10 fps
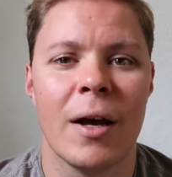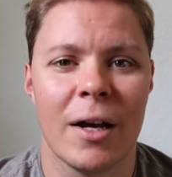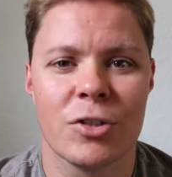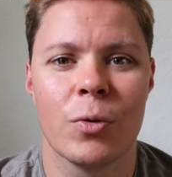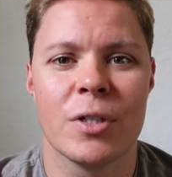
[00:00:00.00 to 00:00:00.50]

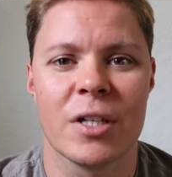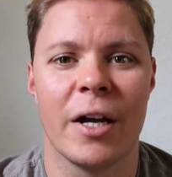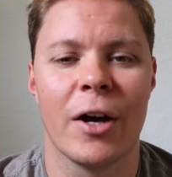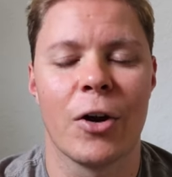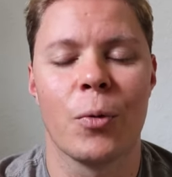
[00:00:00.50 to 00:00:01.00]
As I always
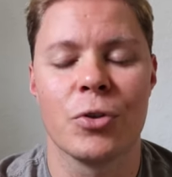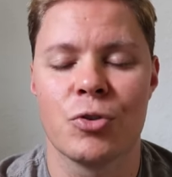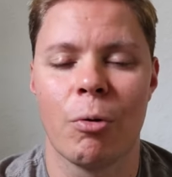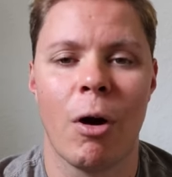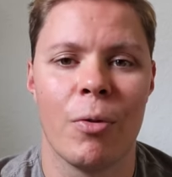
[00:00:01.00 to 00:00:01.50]
say, I don't want to
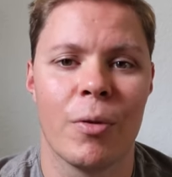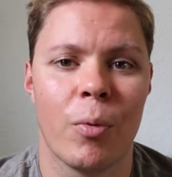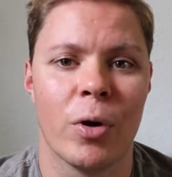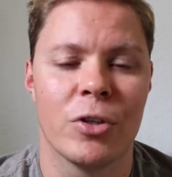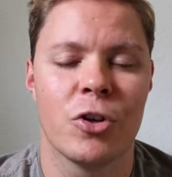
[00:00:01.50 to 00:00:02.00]
draw home the
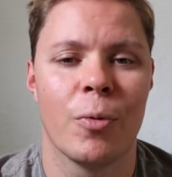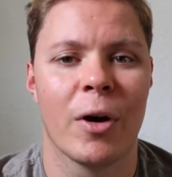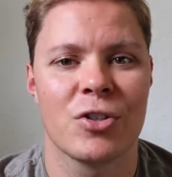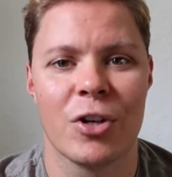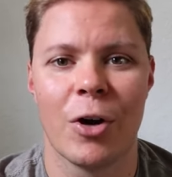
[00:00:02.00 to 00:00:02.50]
point too
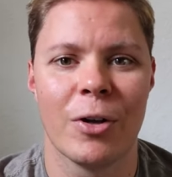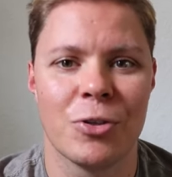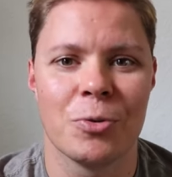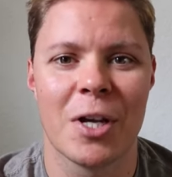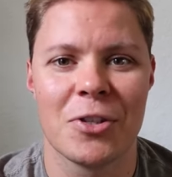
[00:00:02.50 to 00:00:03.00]
much. I know I
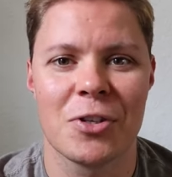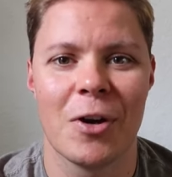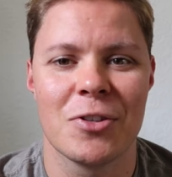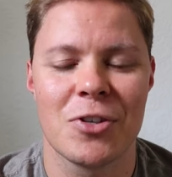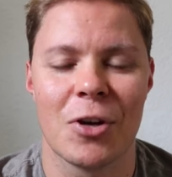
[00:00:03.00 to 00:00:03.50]
do tend to go
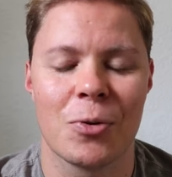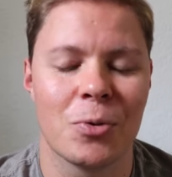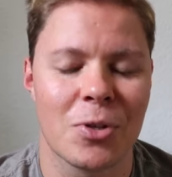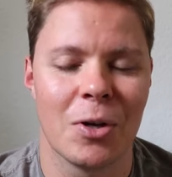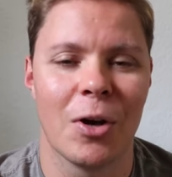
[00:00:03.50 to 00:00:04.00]
in
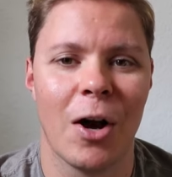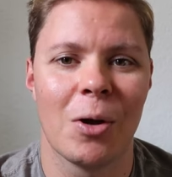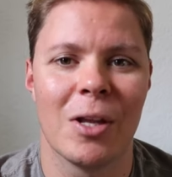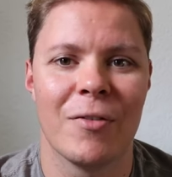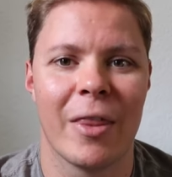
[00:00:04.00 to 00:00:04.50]
circles, so look,
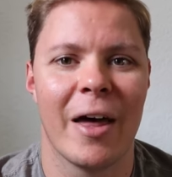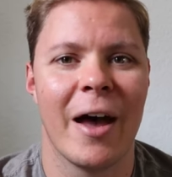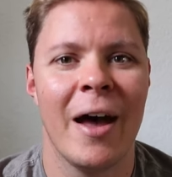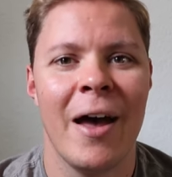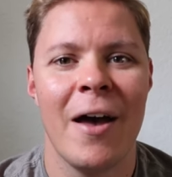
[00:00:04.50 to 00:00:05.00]
I'll leave it there.